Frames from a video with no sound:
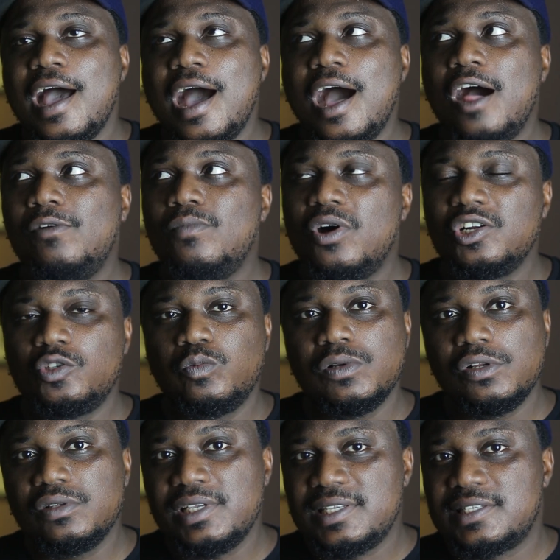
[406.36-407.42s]
How much
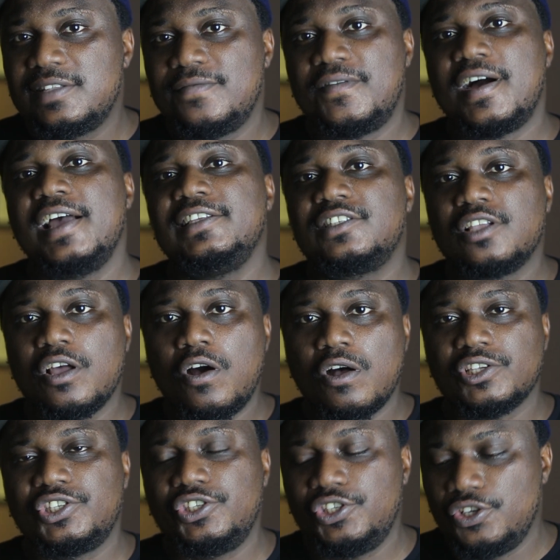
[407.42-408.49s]
will this device
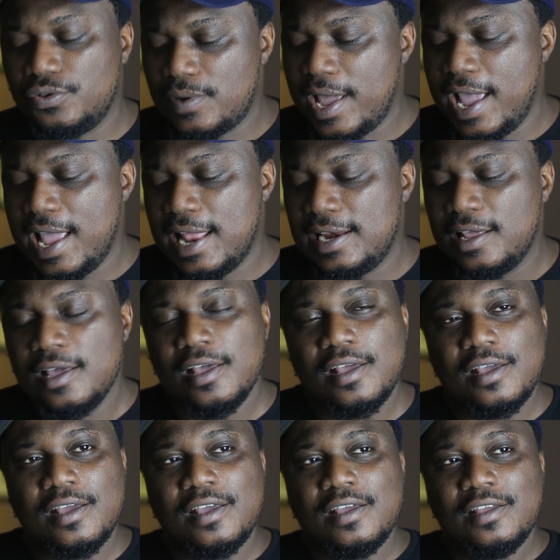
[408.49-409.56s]
cost you, and
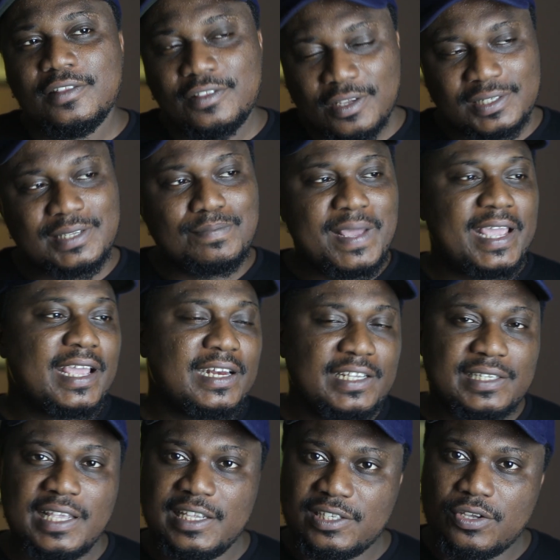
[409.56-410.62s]
does it make any
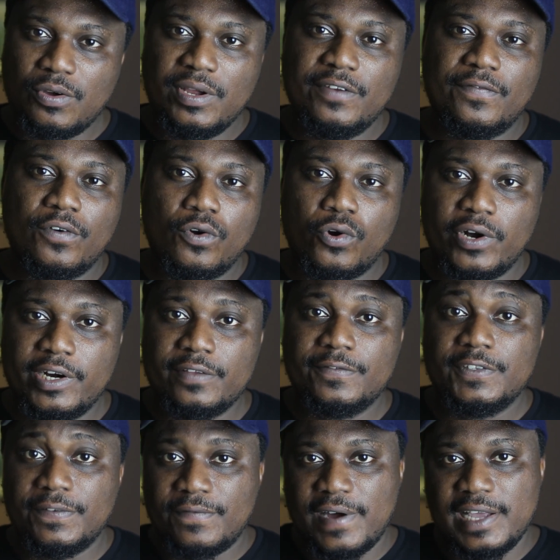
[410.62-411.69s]
sense going for a
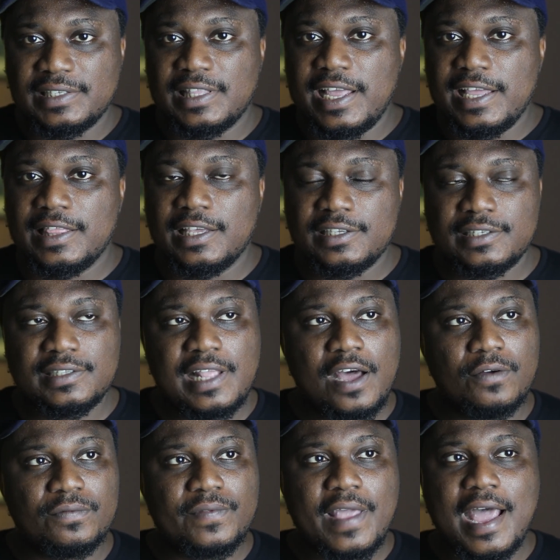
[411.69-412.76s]
device like this?
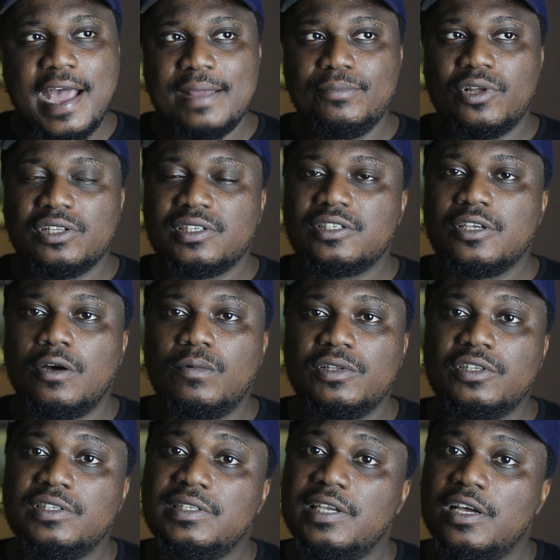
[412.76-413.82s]
Now, I'm not someone
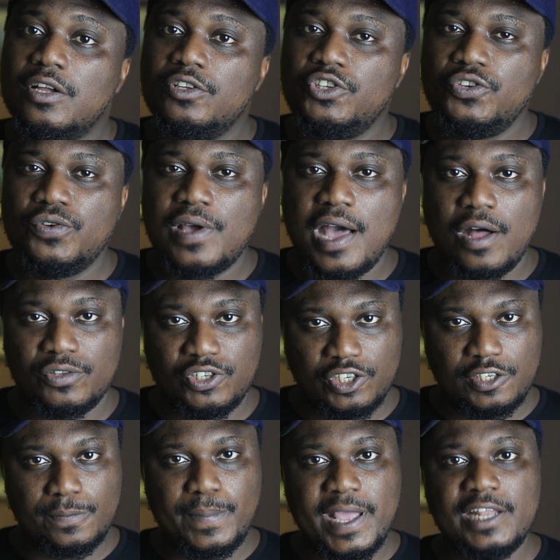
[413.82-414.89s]
to tell you how to
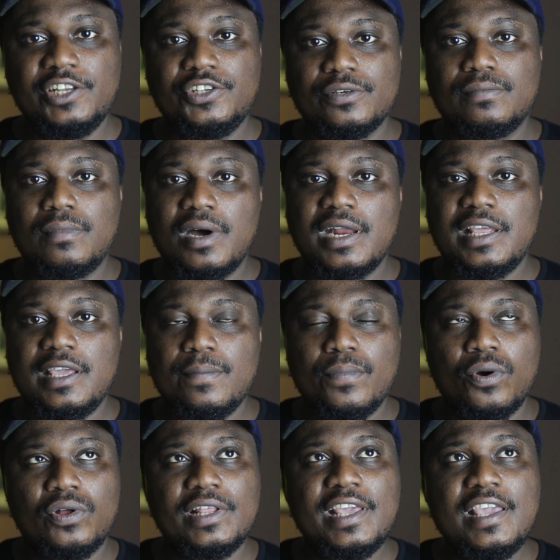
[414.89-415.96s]
spend your money,
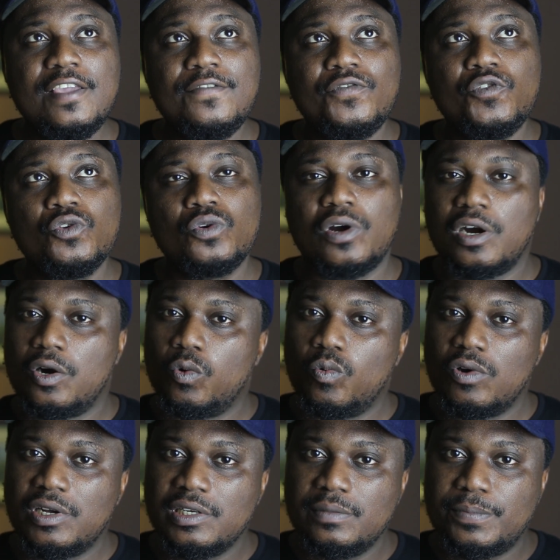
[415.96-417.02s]
but if you are
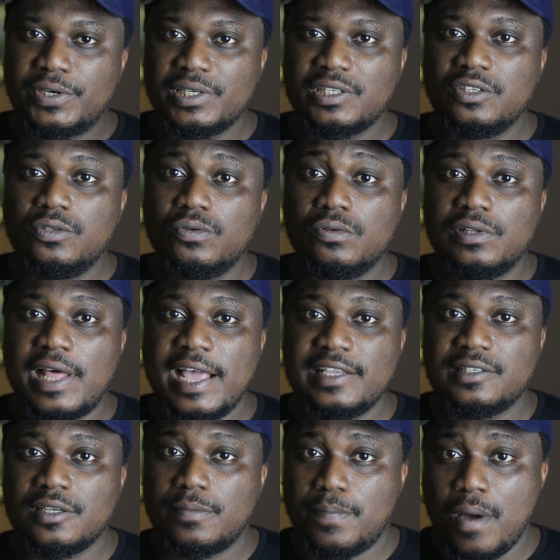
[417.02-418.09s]
one person who
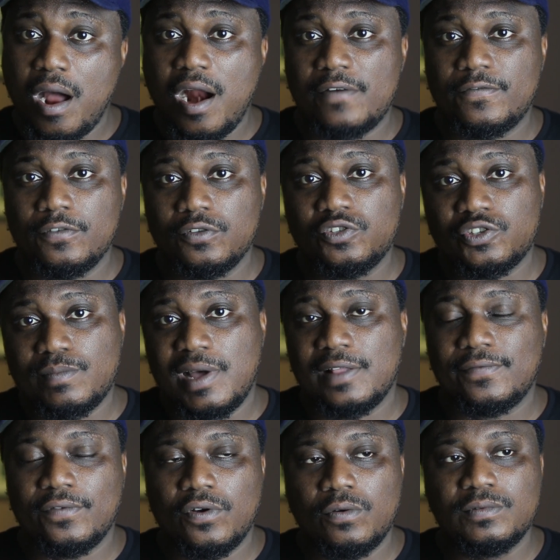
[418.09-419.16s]
likes a powerful
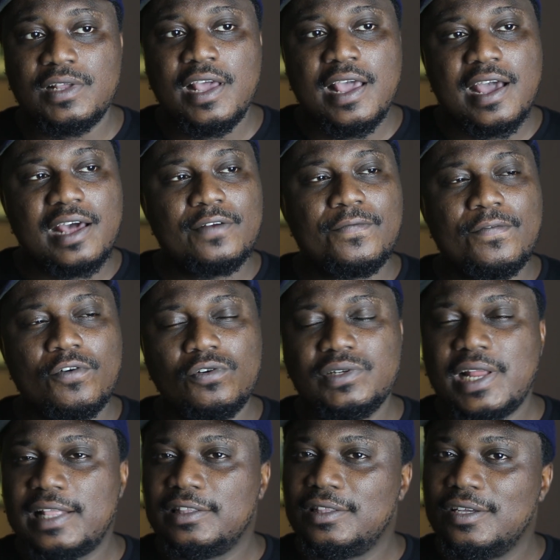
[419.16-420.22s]
smartphone and a phone
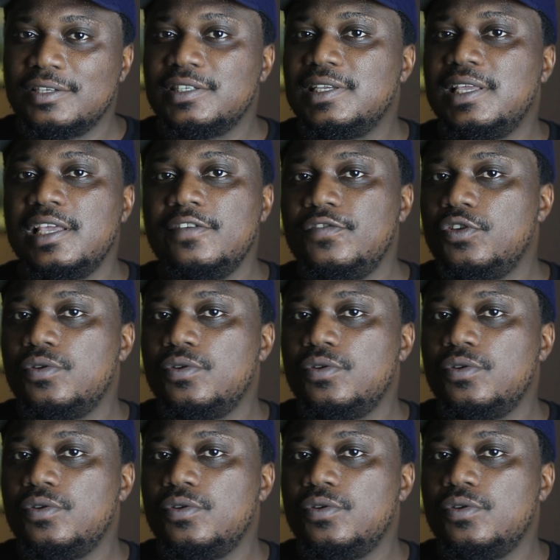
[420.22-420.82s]
that doesn't give